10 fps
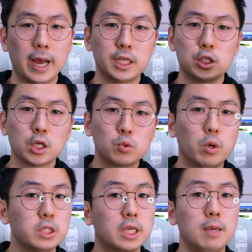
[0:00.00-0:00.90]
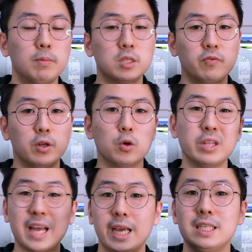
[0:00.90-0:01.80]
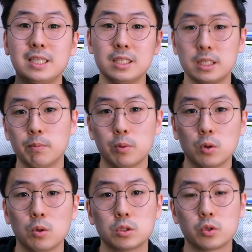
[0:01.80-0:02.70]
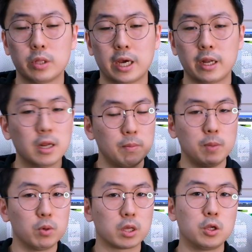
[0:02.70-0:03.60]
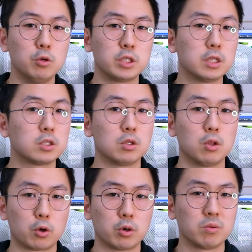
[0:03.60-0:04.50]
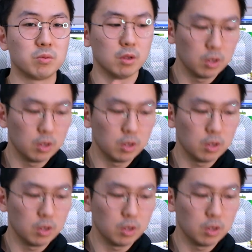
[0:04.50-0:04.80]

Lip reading: I just wanted to keep this video nice and simple so that people could use it to learn